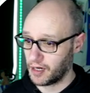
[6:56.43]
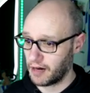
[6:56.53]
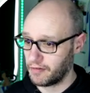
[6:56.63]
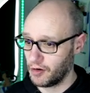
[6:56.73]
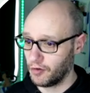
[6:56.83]

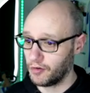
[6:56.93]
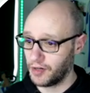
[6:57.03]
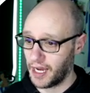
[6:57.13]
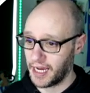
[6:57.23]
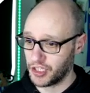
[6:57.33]
carrying
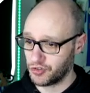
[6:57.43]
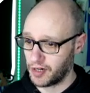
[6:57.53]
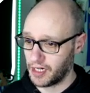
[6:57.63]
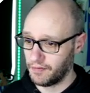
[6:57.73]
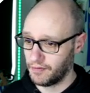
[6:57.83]
on our
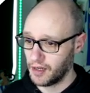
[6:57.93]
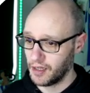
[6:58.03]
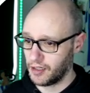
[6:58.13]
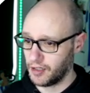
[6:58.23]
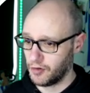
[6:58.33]
training
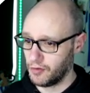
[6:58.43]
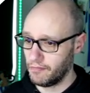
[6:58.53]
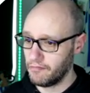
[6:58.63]
cycle.